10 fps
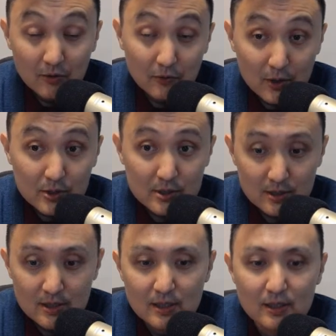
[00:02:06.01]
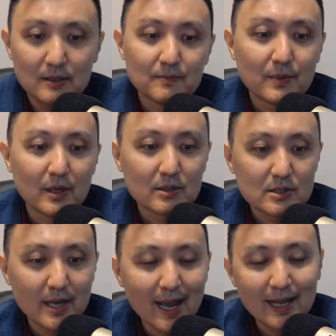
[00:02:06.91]
First thing to
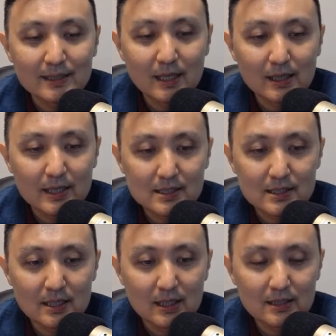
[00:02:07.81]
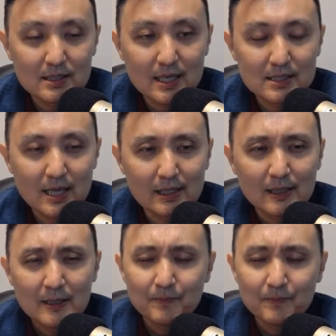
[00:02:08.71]
say, and let's discuss that